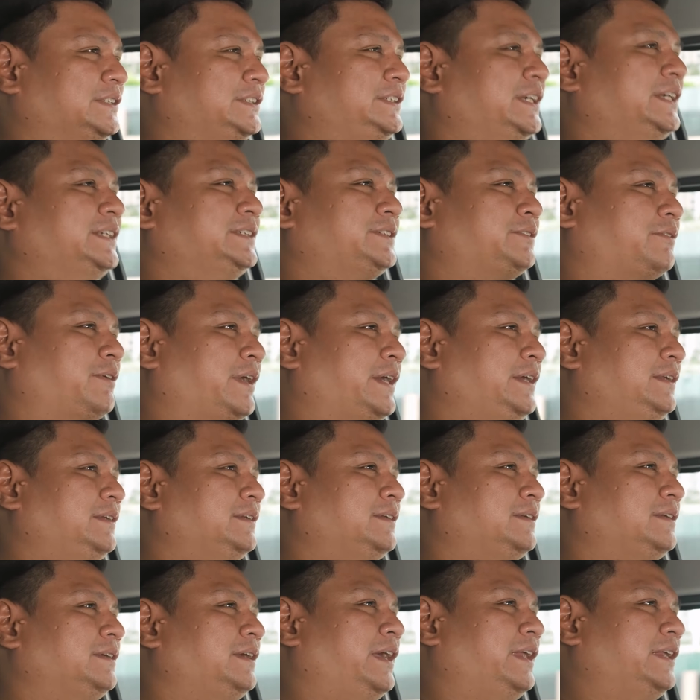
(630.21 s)
just right,
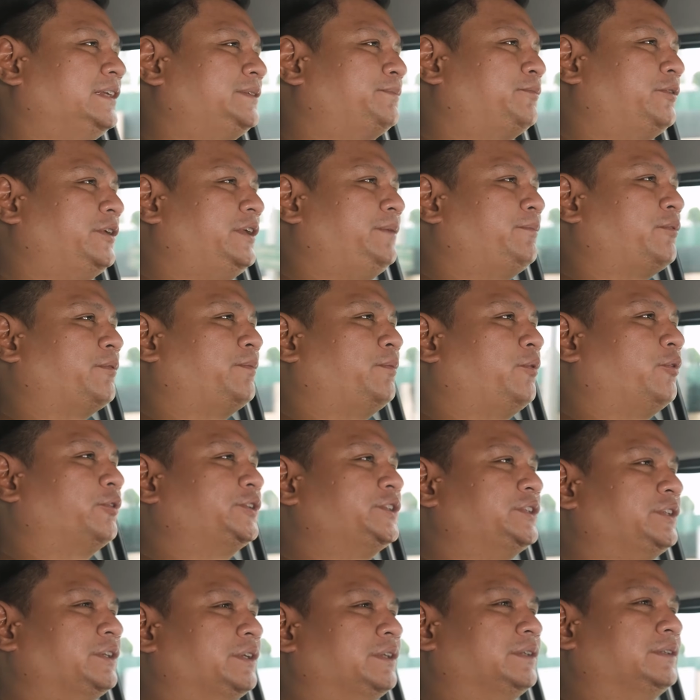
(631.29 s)
and it's pretty
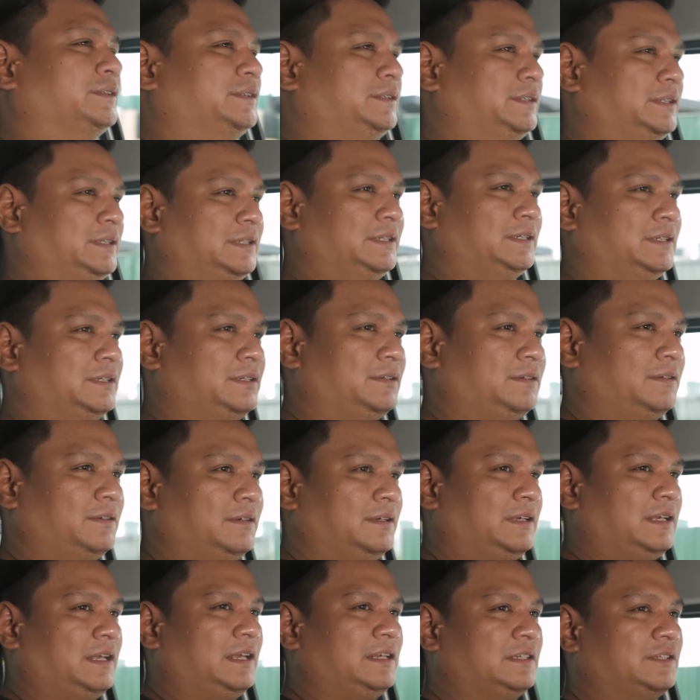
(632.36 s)
proportional.
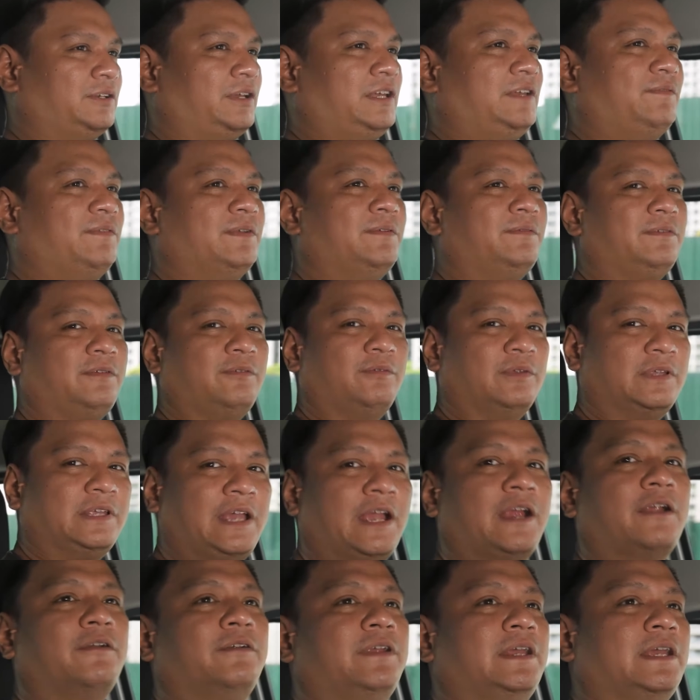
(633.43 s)
So even
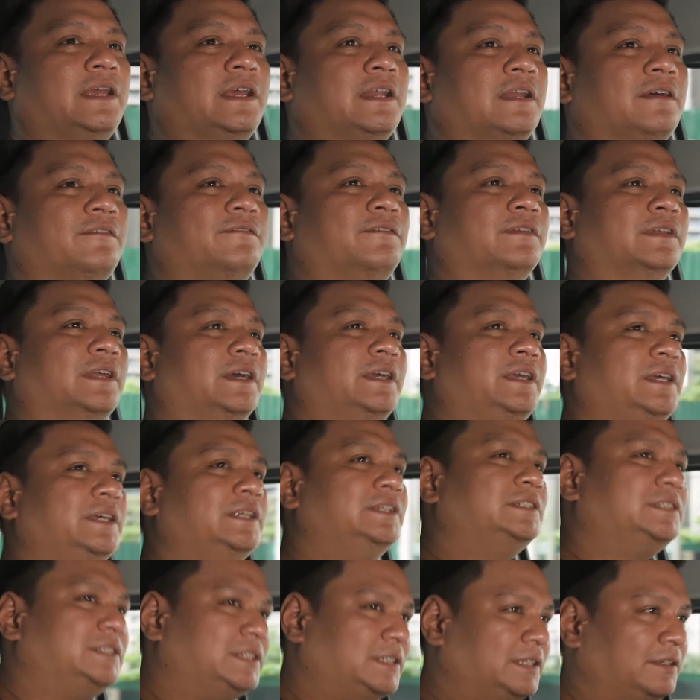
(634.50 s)
carrying enough
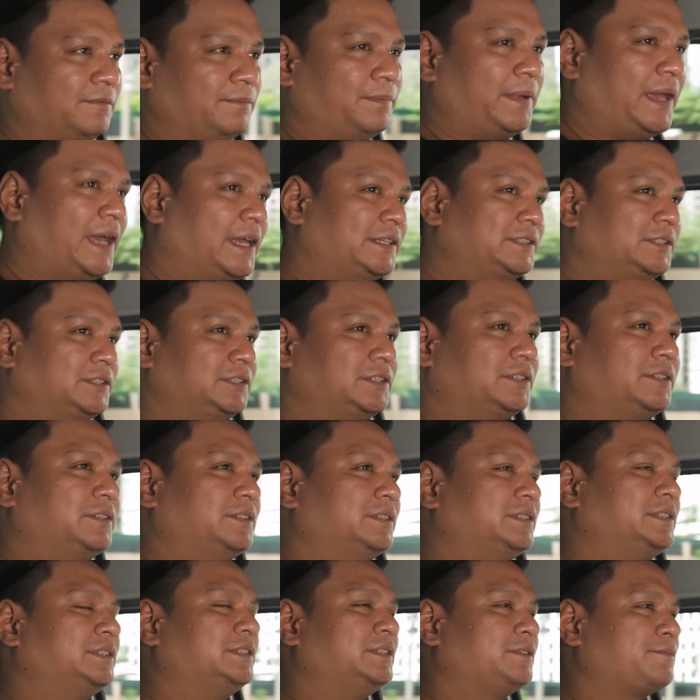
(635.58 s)
luggage, enough
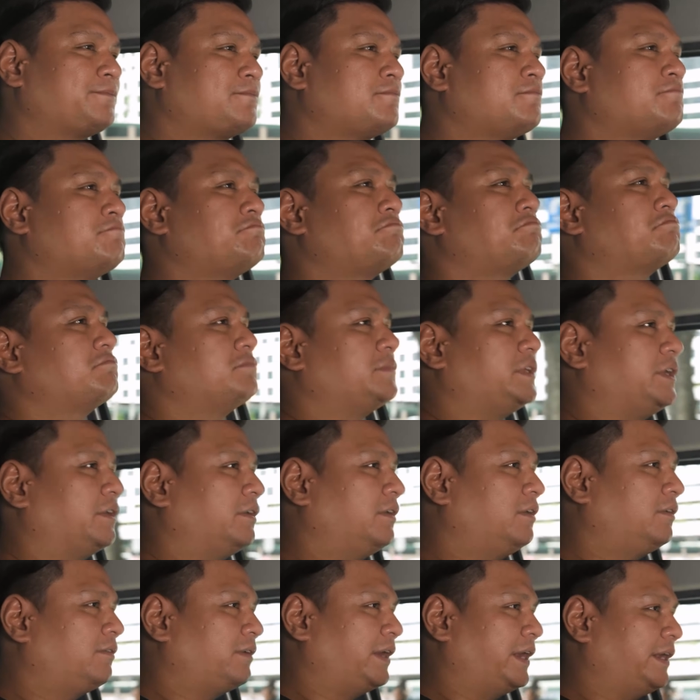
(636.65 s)
passengers, you're
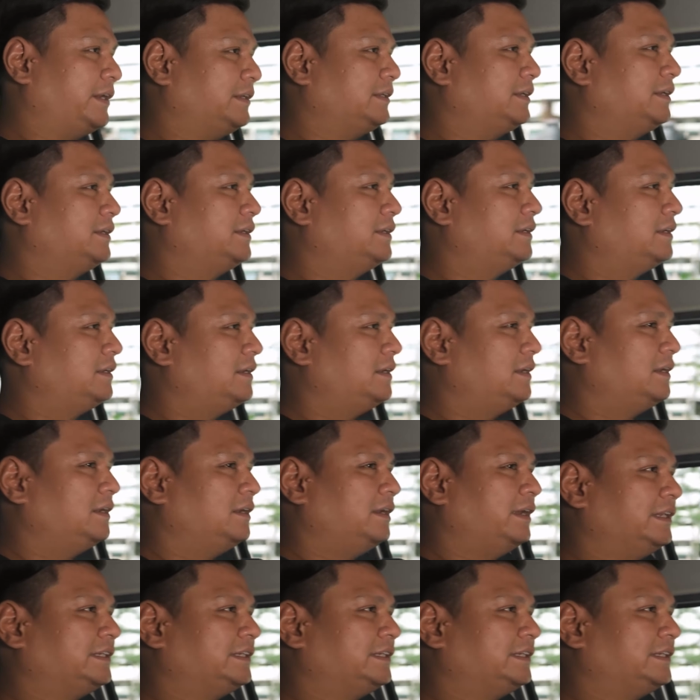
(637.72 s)
all right. It's